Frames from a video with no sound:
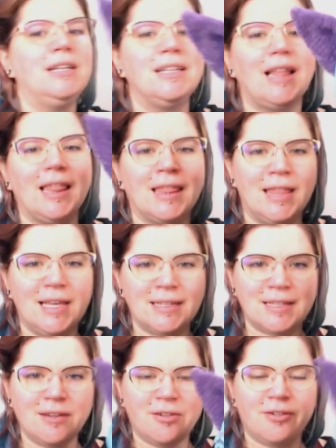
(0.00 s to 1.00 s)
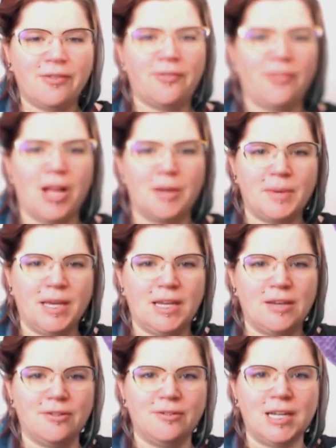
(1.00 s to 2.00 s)
this little floppy
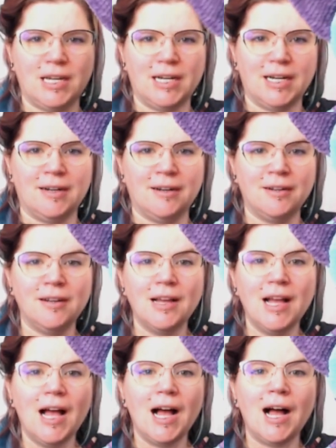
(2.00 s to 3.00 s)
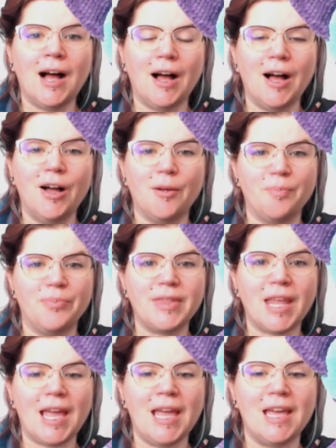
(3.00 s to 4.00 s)
dude here
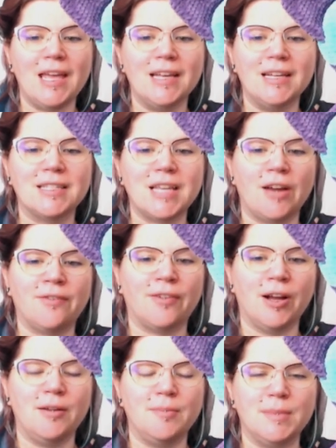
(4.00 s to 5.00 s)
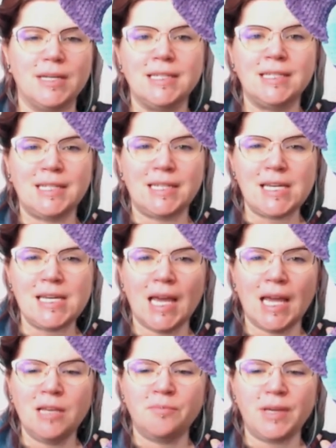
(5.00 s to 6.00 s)
is from
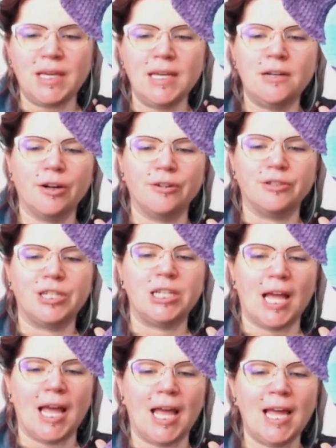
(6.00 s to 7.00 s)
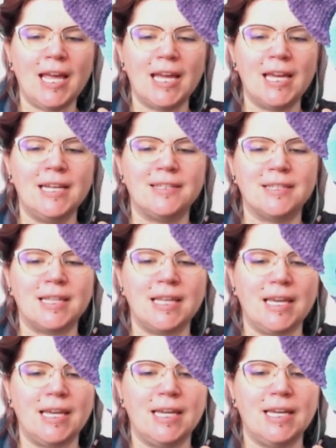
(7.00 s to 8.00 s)
T&B Crochet. It's
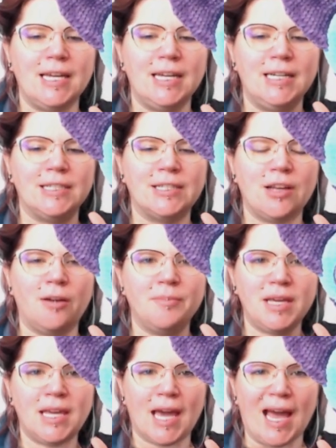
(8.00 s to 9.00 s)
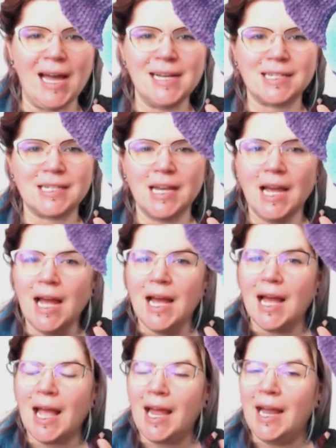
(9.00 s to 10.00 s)
the zombie cat.
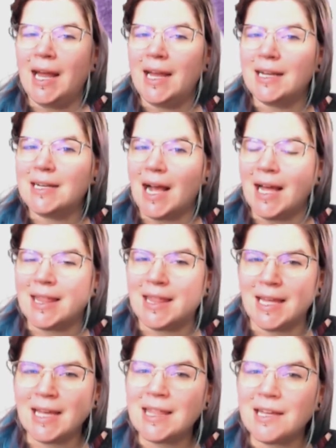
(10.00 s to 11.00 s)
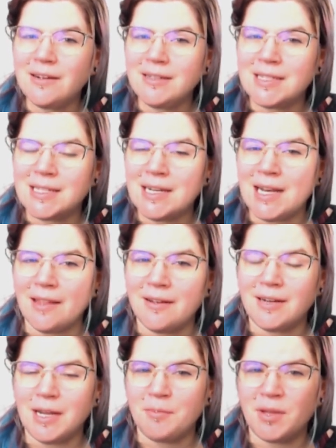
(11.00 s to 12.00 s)
And I think there is
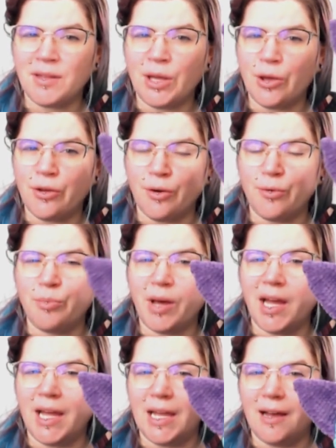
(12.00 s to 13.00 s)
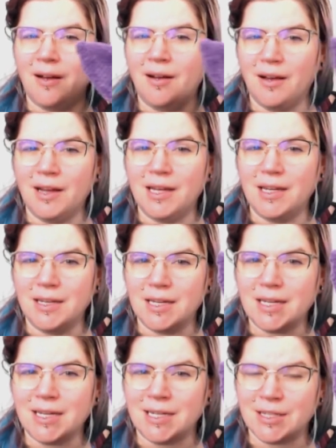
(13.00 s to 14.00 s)
another name that they go by
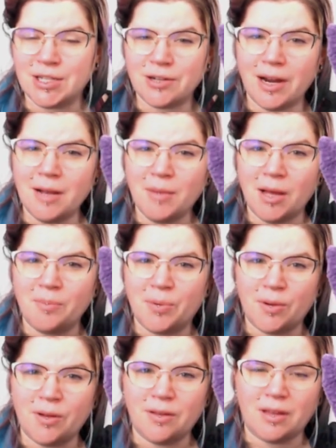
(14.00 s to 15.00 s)
on Instagram. I'll put all the